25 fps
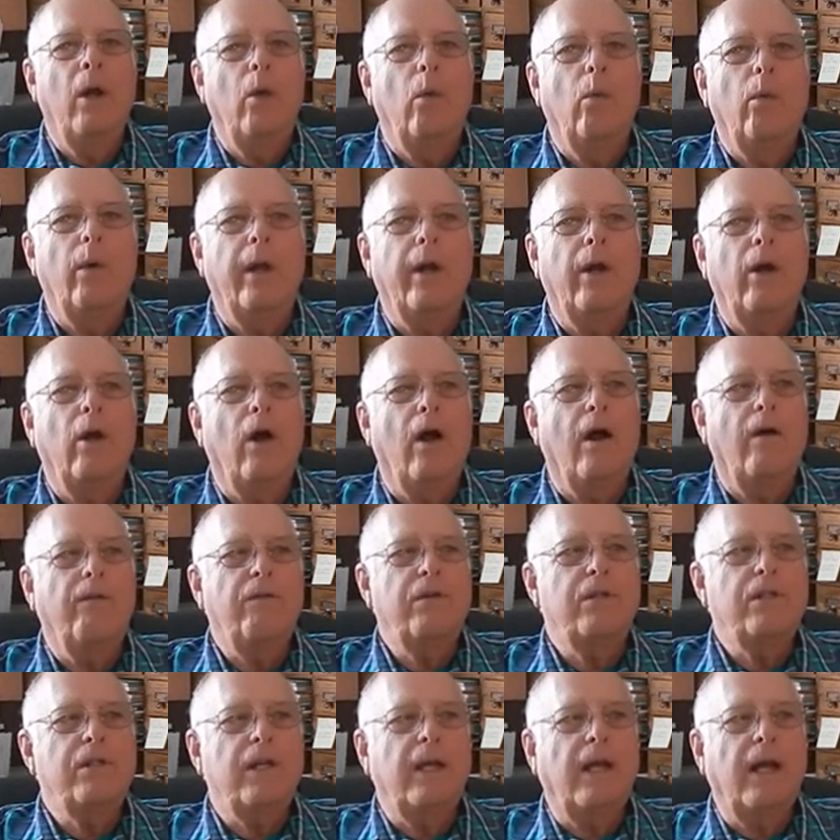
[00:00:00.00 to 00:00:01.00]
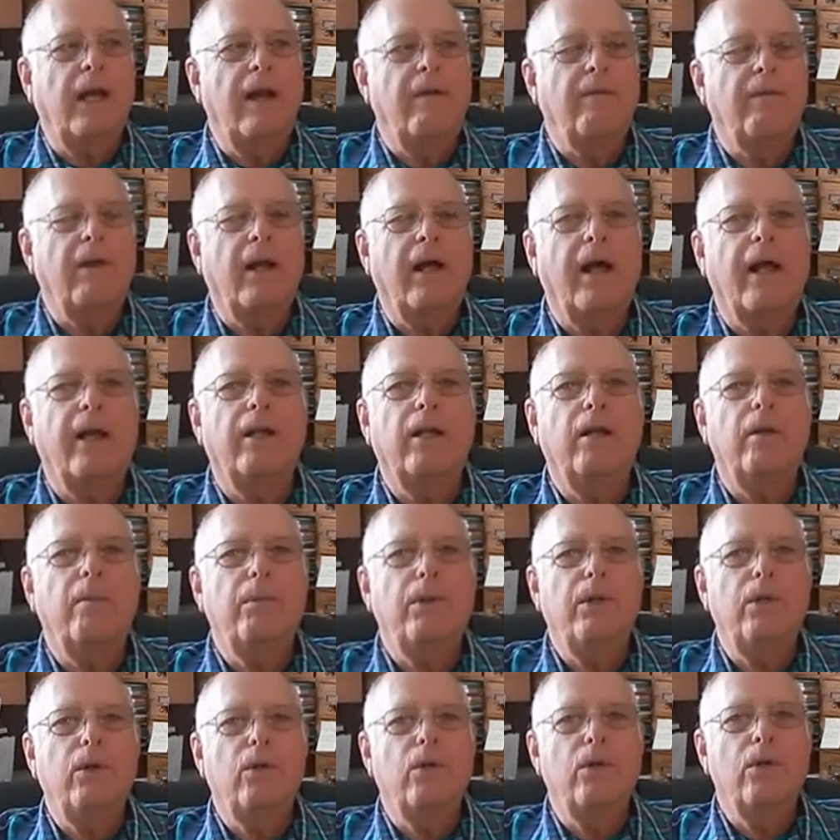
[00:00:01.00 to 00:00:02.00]
run an office and I have a lot of
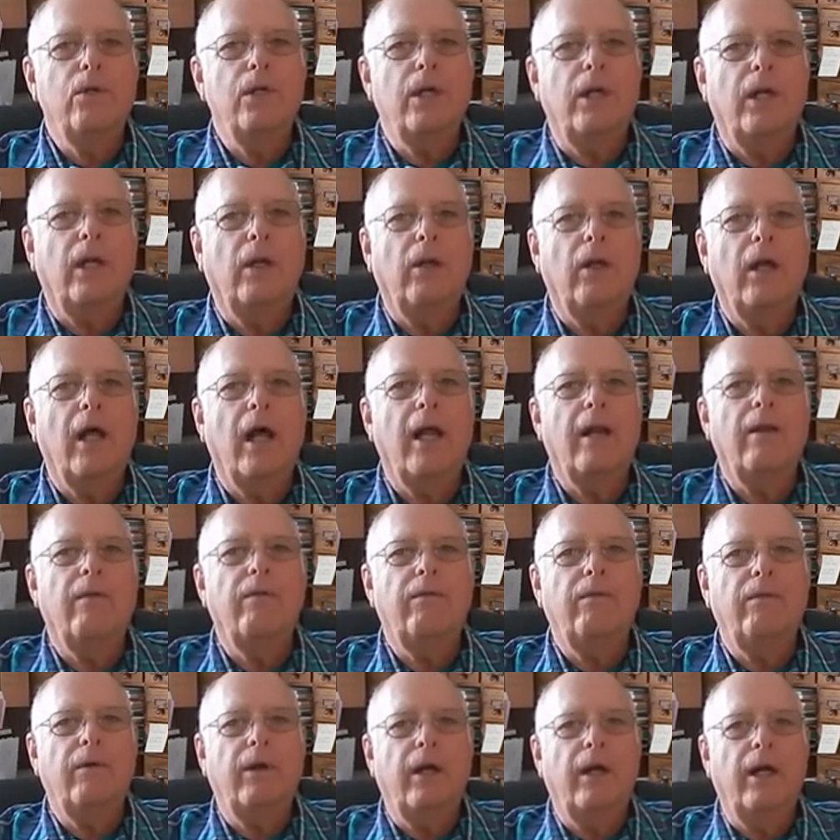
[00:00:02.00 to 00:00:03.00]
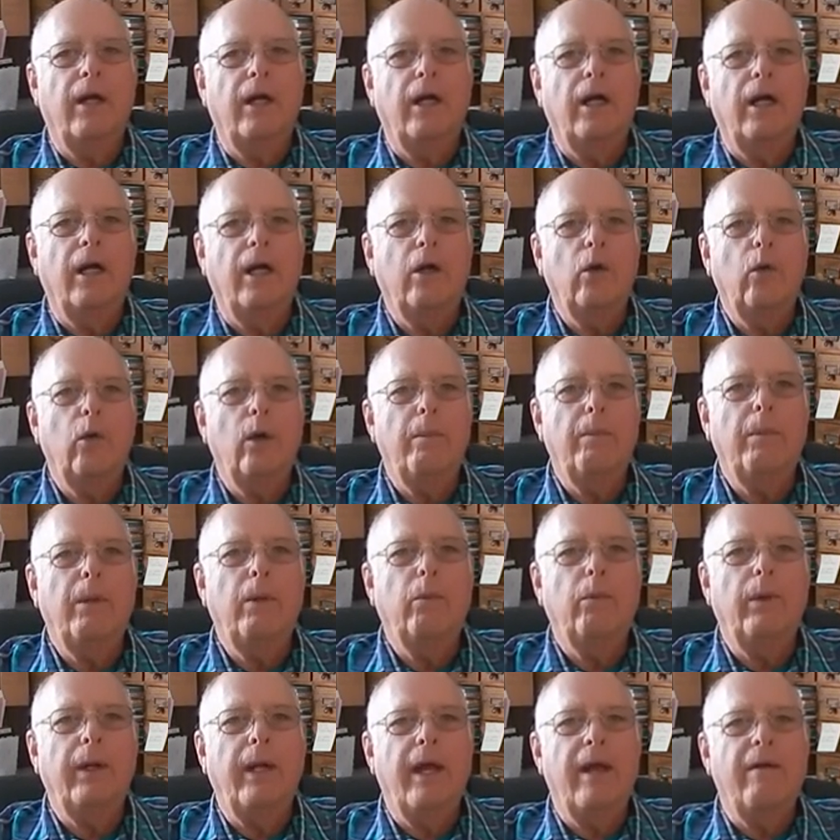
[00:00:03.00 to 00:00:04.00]
computers and a lot of
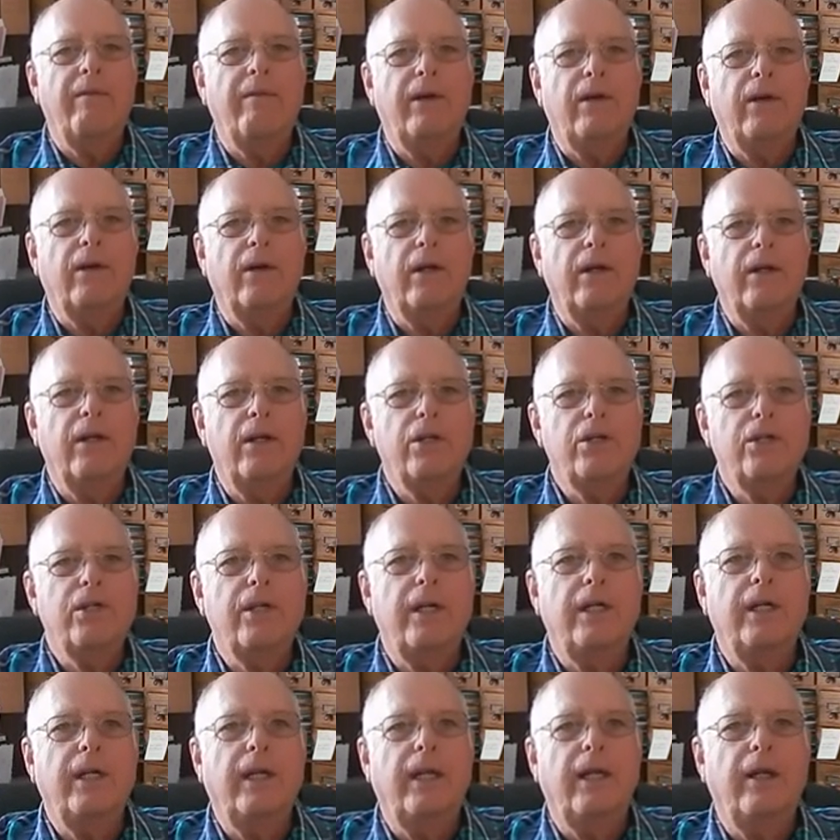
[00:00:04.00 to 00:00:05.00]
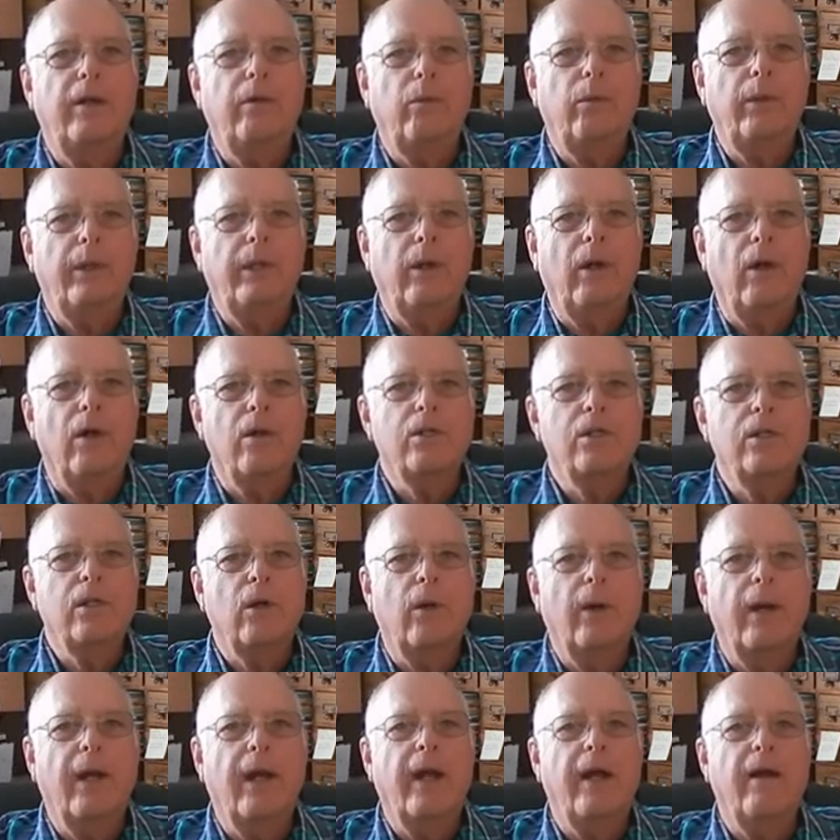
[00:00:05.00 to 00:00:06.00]
equipment. We have air conditioning and we
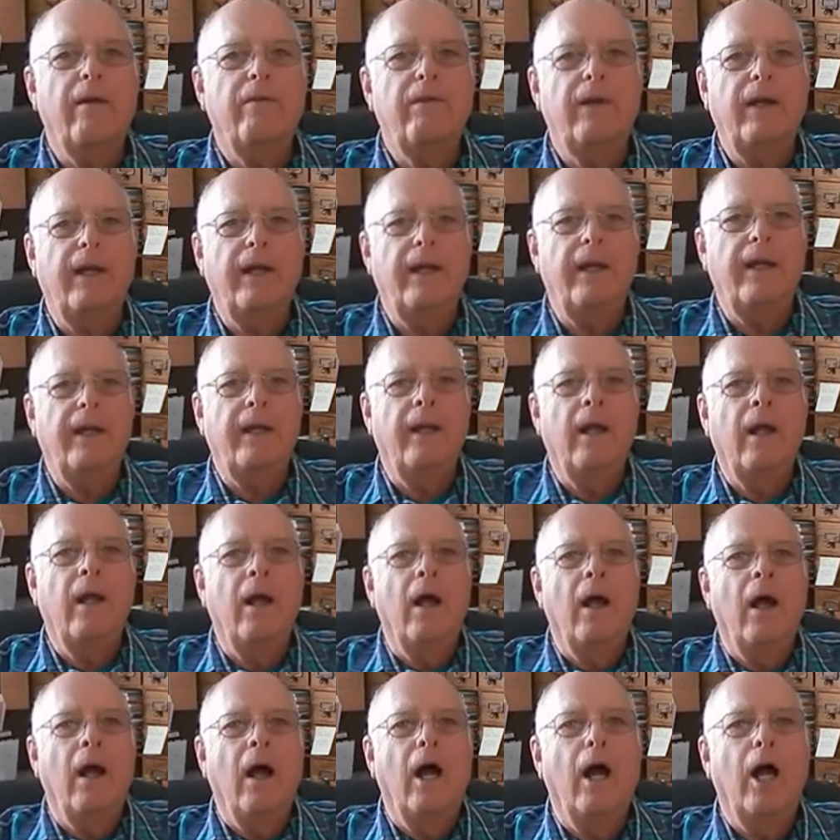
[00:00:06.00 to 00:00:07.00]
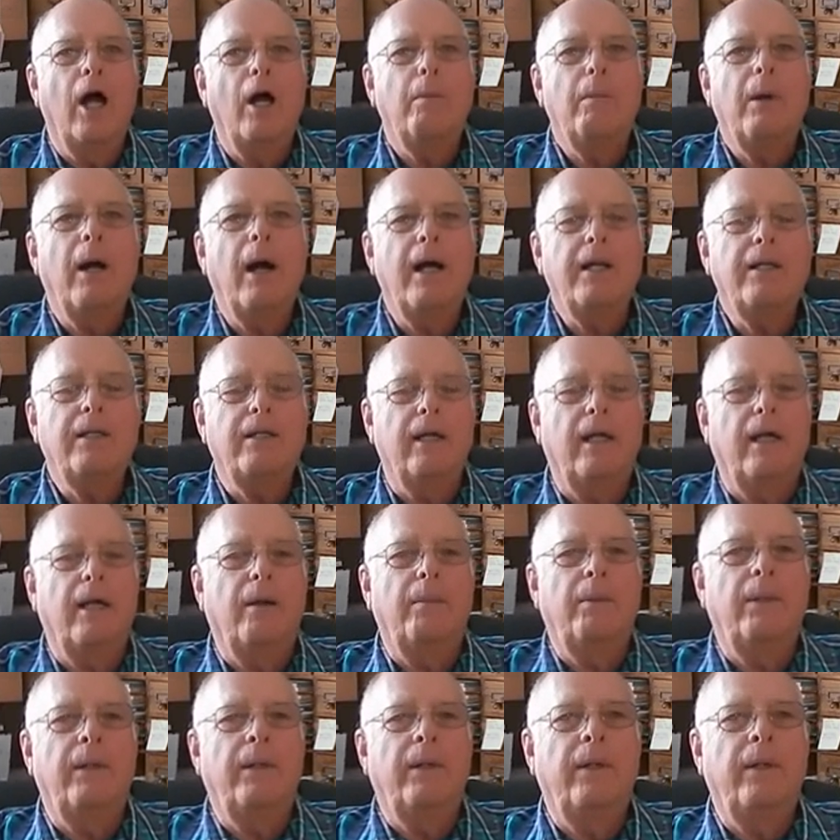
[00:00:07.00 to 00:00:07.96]
also have a hot tub.